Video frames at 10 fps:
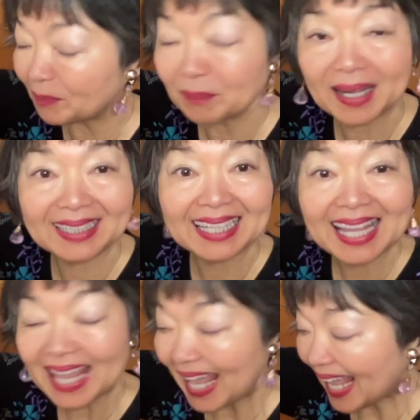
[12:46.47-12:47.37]
part.
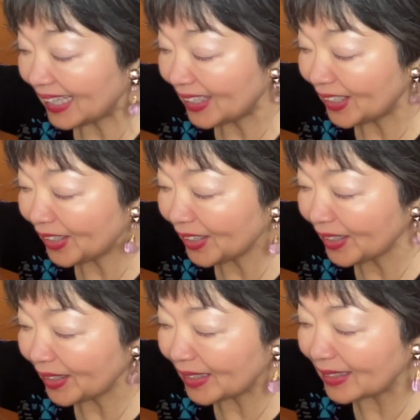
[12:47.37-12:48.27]
And here,
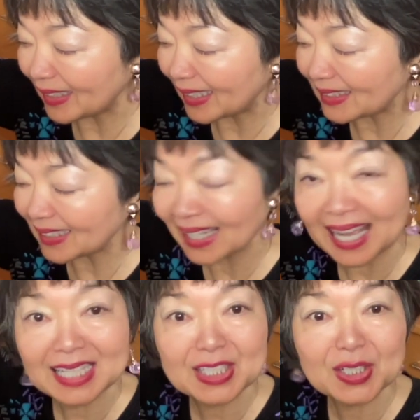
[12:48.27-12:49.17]
there is the
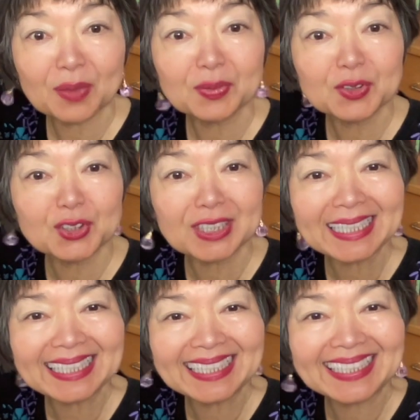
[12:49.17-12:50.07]
kanji of
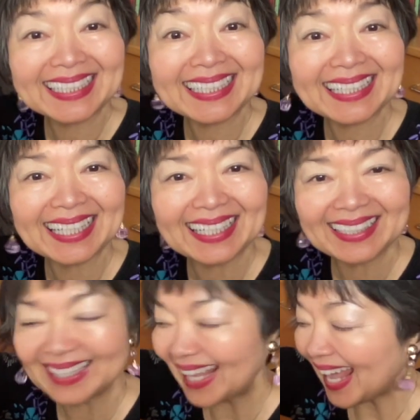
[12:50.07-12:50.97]
tree, ki.
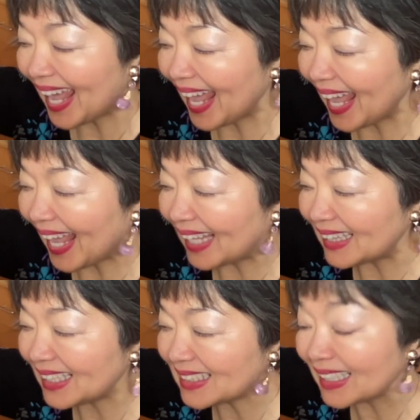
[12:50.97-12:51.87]
And
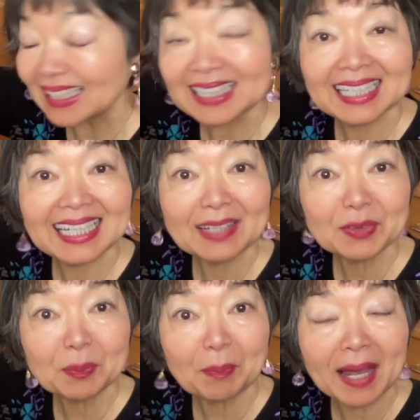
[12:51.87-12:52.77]
this, the
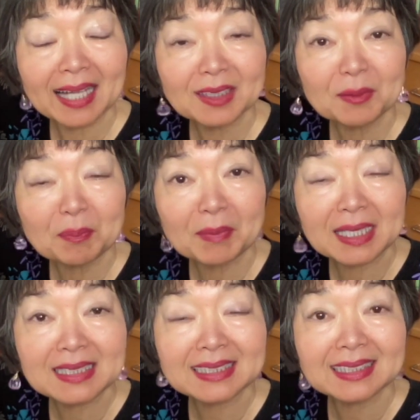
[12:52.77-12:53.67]
left part
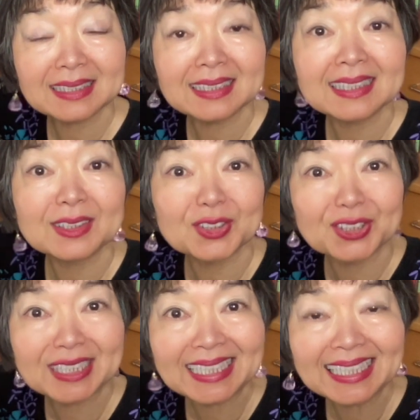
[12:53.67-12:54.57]
means the
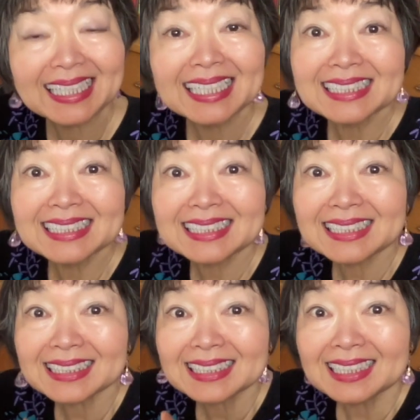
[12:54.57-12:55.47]
tree
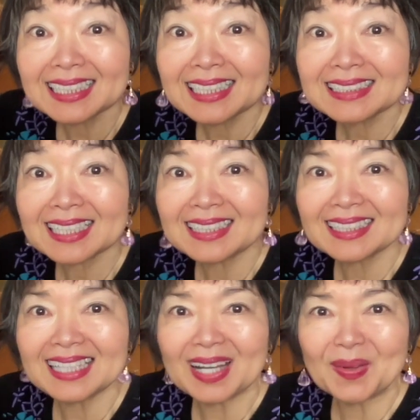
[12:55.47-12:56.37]
just has cut
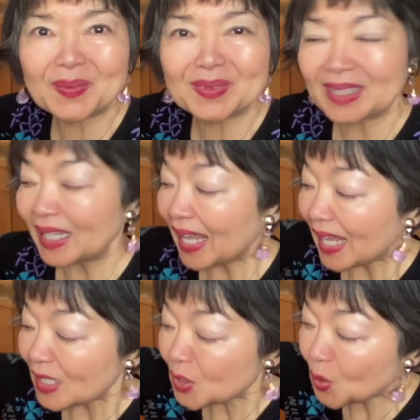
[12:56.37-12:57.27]
down.
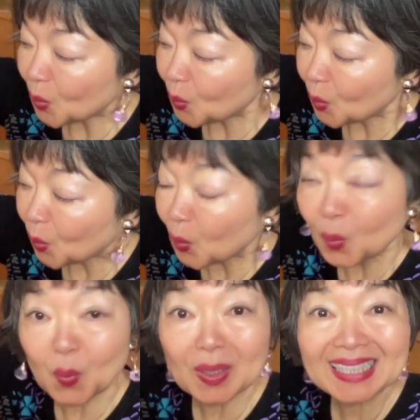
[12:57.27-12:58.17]
So
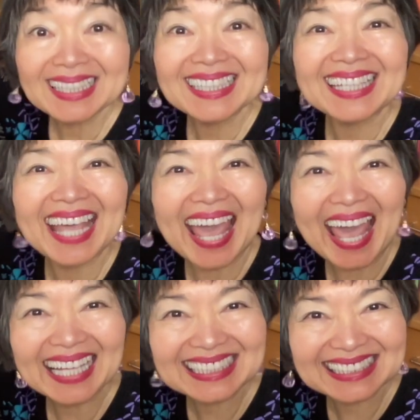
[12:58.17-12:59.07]
with the
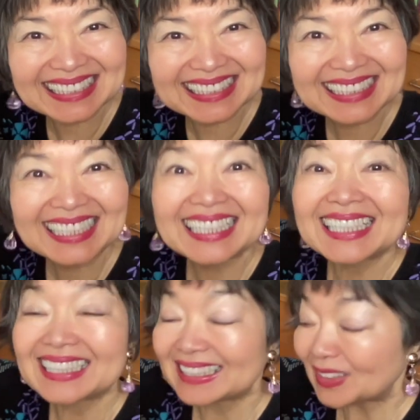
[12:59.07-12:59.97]
axe,
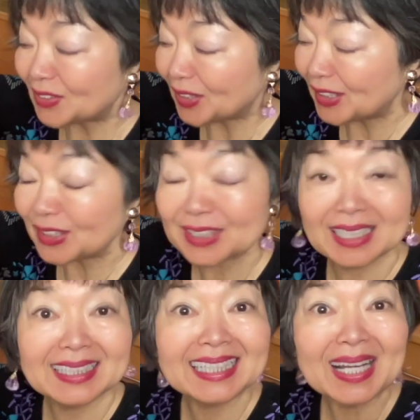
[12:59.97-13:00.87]
the tree just
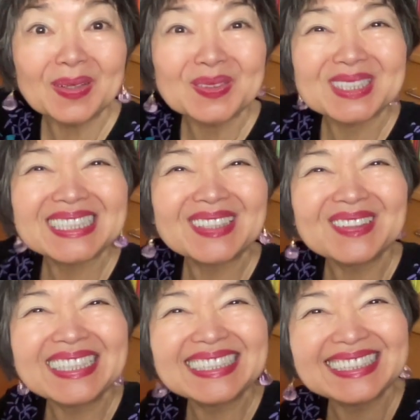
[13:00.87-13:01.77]
cut down. So
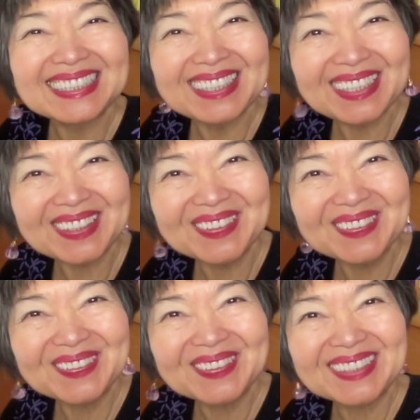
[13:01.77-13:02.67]
it's
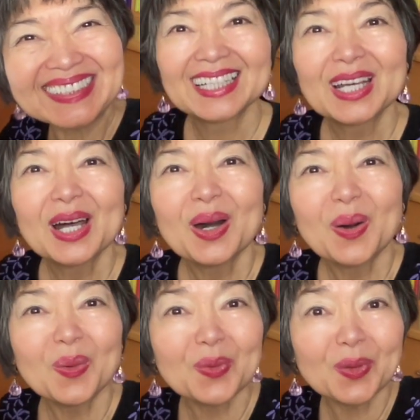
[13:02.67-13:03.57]
new.
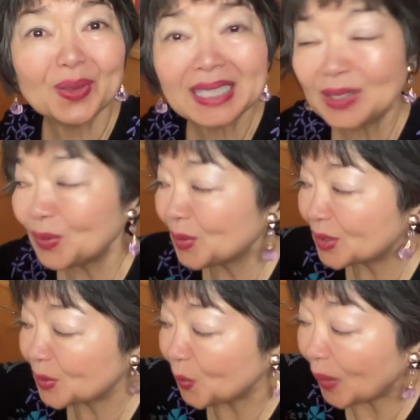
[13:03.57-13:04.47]
Although it
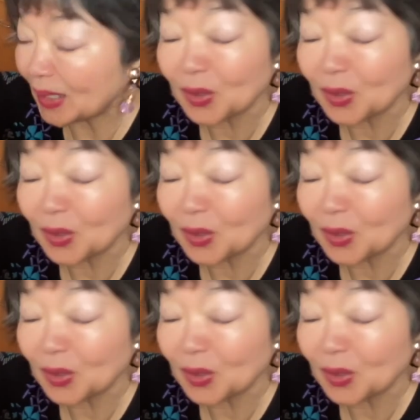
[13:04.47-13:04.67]
looks quite